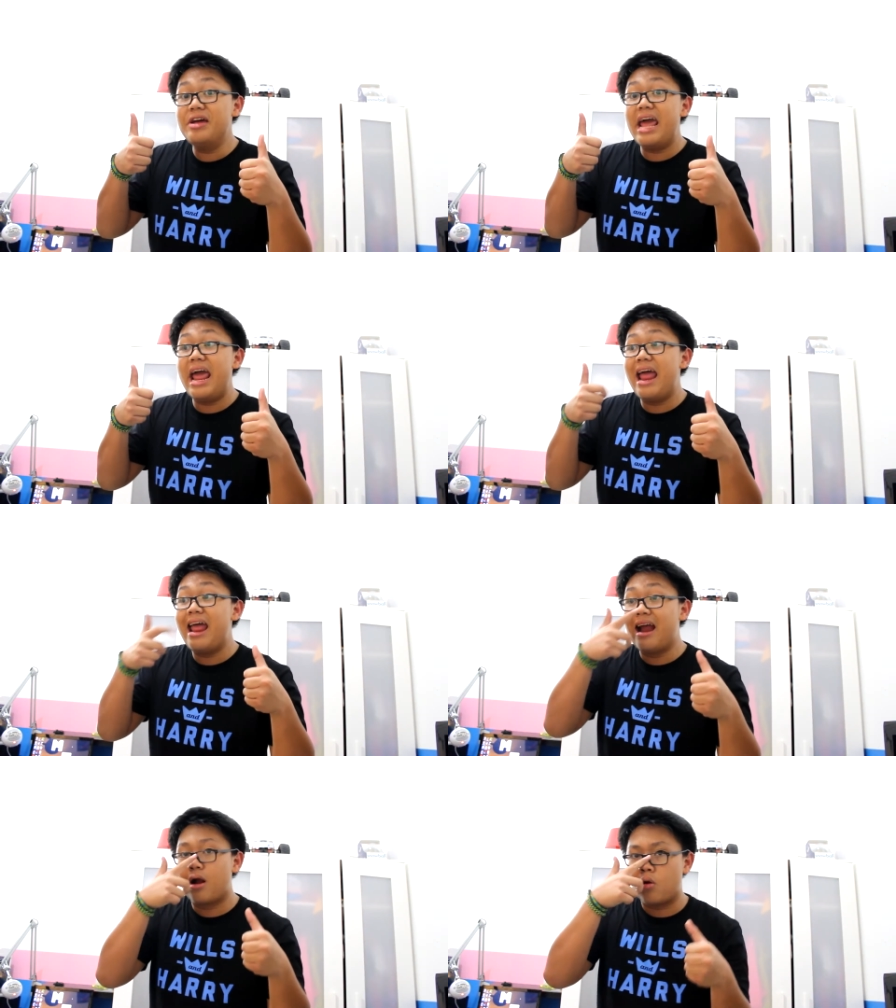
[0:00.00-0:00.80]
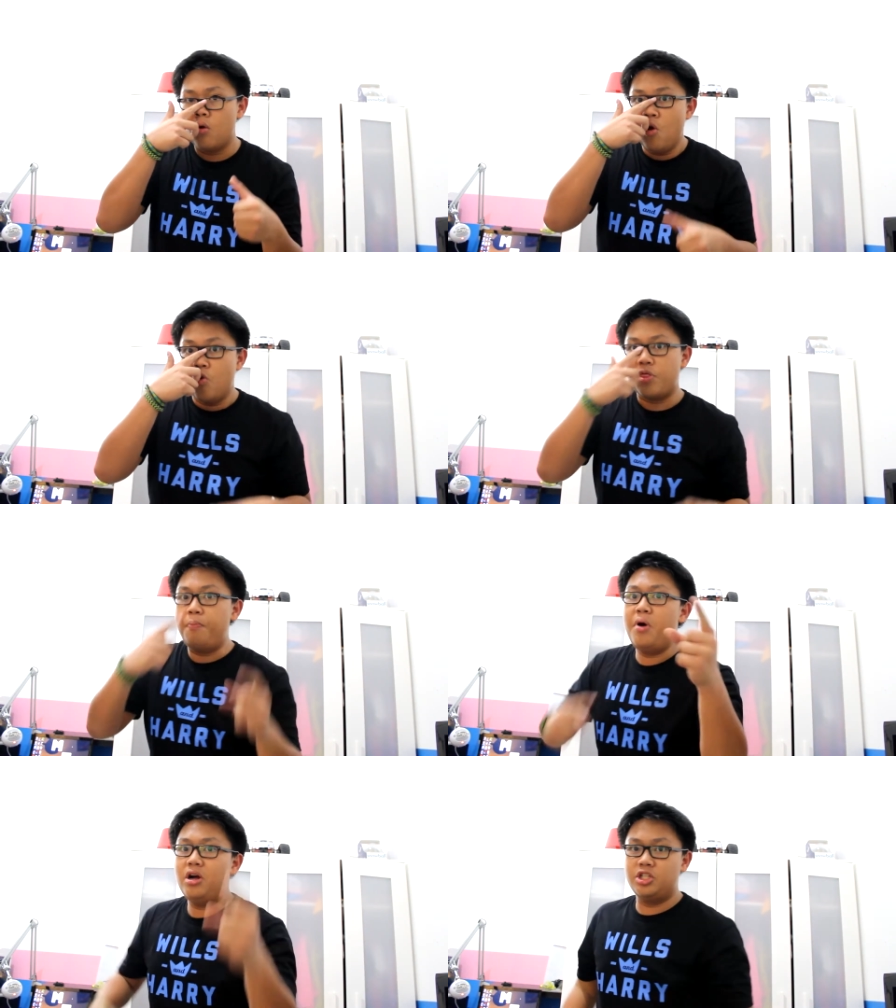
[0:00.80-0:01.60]
year with a
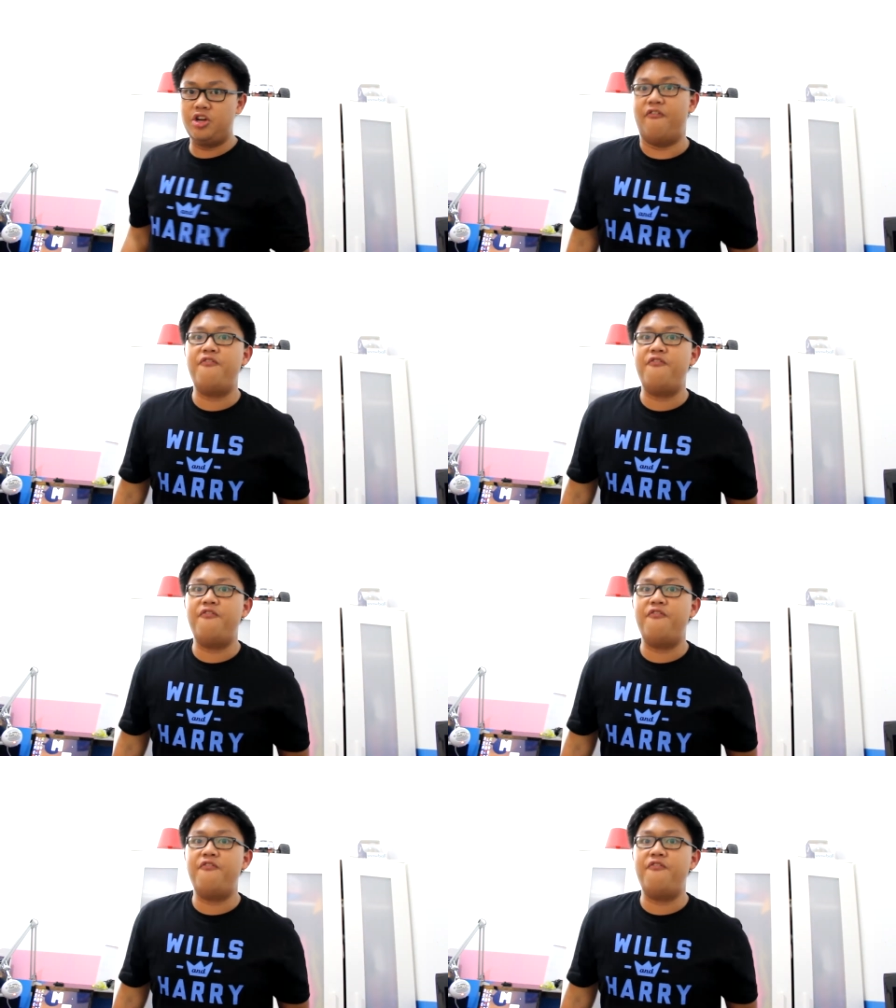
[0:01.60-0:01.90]
bunch of